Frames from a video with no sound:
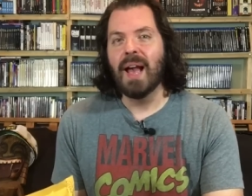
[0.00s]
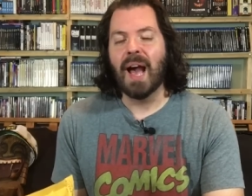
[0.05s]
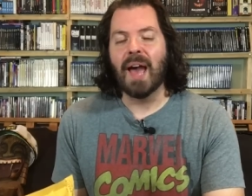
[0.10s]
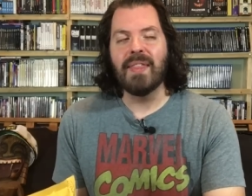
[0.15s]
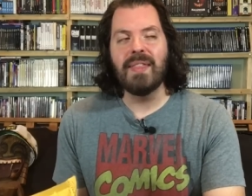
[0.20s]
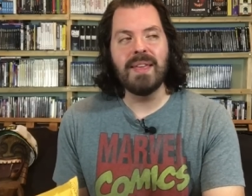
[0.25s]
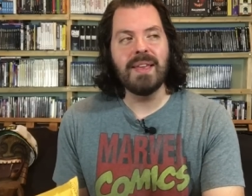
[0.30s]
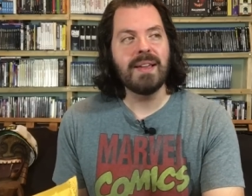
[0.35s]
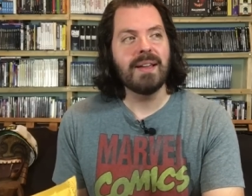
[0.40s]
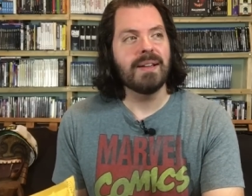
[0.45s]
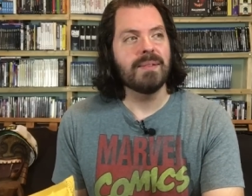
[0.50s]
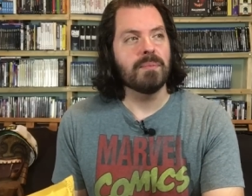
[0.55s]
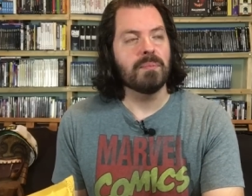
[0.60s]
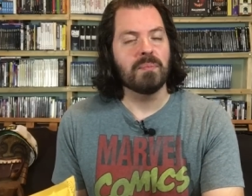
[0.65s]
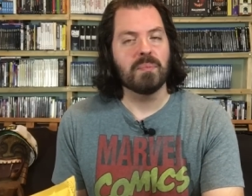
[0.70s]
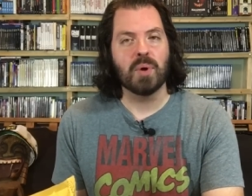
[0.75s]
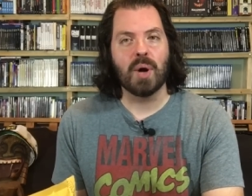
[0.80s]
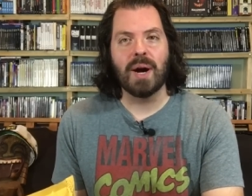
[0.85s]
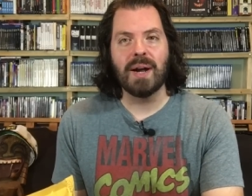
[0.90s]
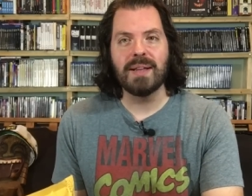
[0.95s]
I think
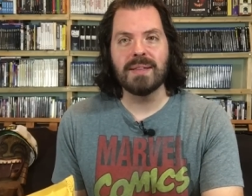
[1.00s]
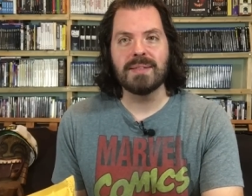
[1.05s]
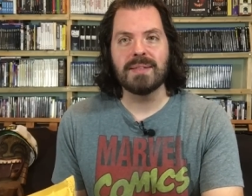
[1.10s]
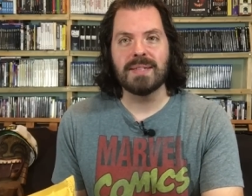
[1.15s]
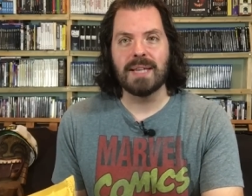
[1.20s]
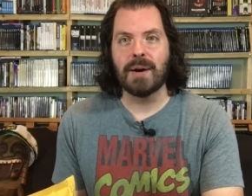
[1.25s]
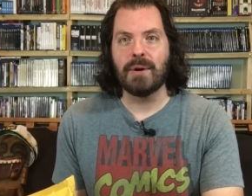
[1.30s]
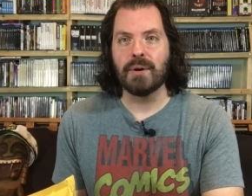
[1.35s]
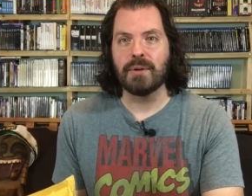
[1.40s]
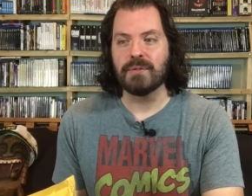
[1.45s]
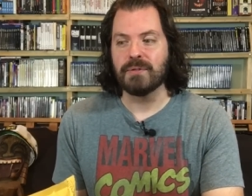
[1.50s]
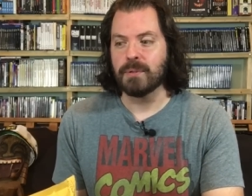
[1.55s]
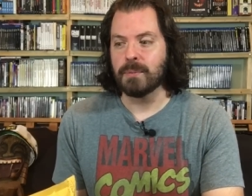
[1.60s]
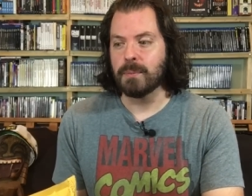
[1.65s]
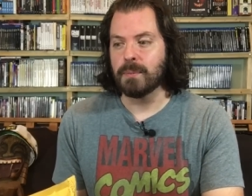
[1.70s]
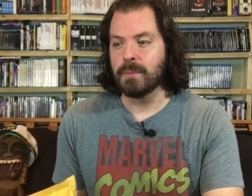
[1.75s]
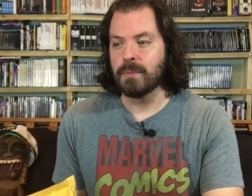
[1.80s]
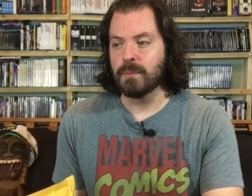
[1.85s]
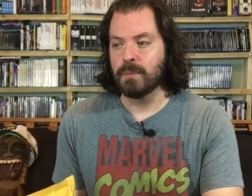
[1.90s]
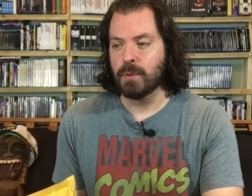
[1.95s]
Brian Sauer
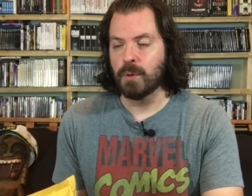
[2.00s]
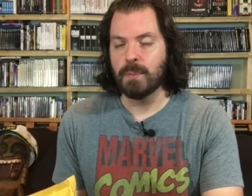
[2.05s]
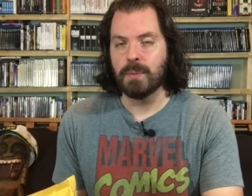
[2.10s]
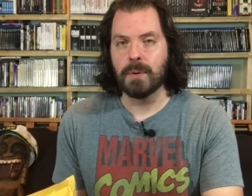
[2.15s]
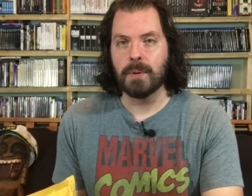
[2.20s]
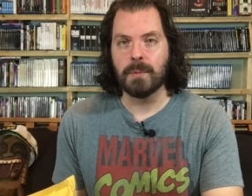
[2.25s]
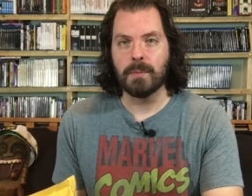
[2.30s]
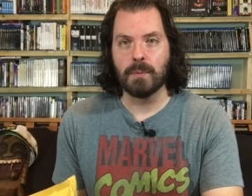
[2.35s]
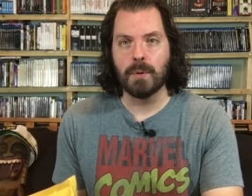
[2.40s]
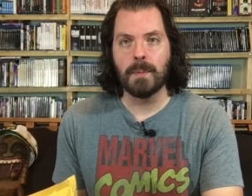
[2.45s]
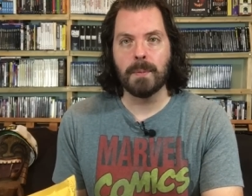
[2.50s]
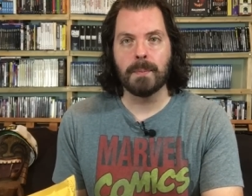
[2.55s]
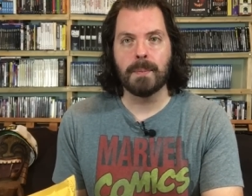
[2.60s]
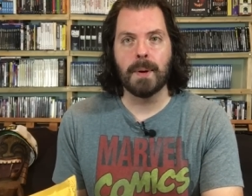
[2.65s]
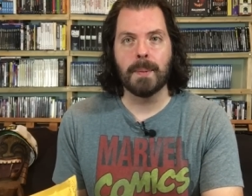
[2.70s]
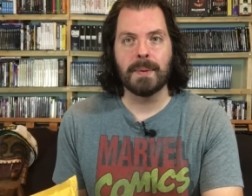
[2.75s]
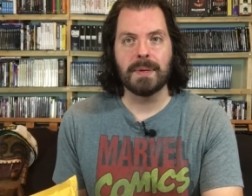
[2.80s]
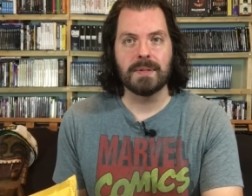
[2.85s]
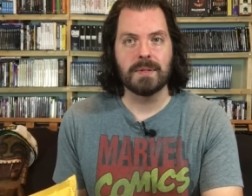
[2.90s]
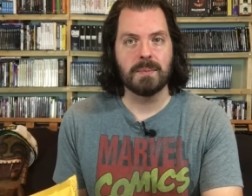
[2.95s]
from Rupert
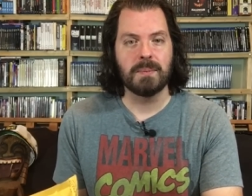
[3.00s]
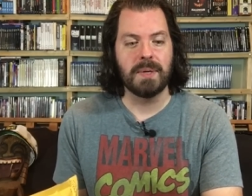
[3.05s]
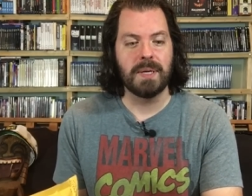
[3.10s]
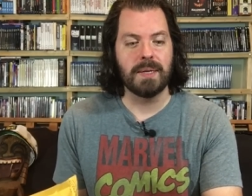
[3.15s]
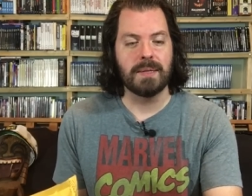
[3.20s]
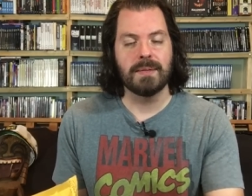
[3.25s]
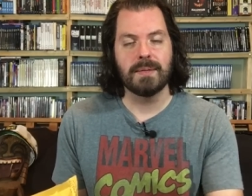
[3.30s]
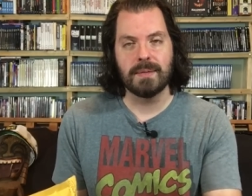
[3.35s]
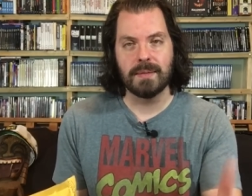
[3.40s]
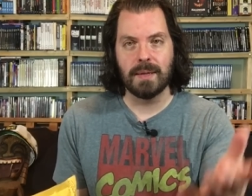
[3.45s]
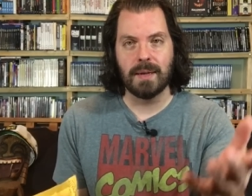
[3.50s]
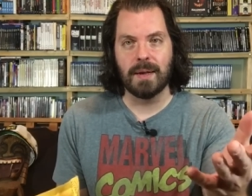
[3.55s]
Pupkin Speaks,